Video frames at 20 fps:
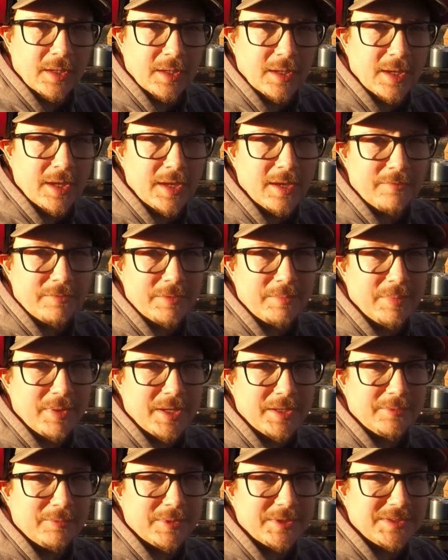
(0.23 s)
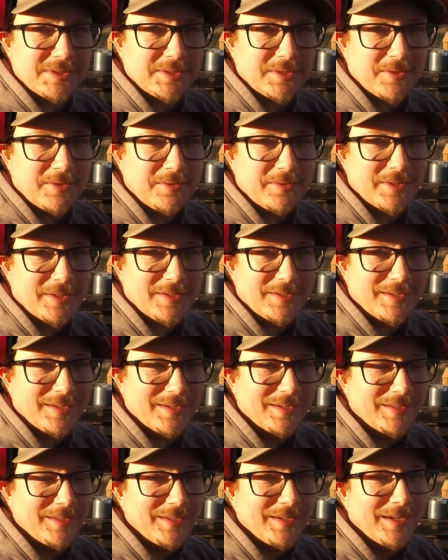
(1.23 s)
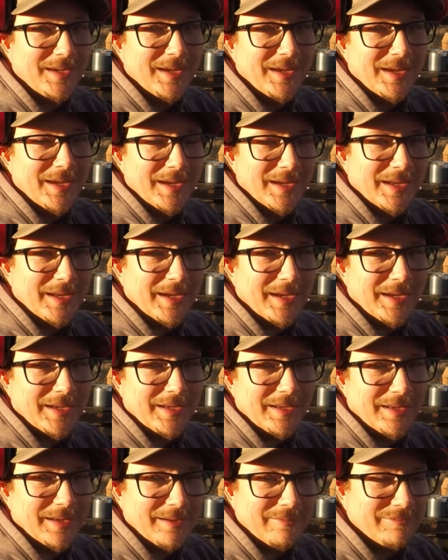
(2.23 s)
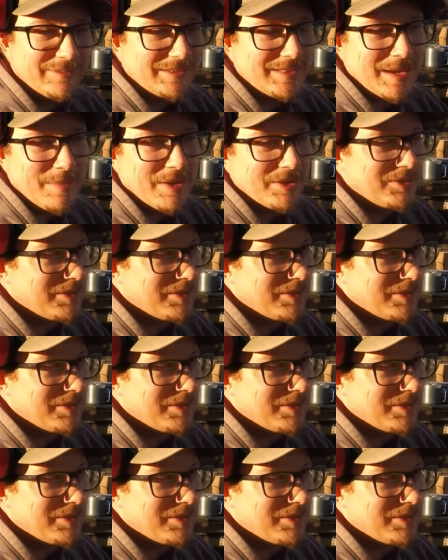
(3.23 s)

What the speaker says: Hey everybody, what's going on? Hey, every time I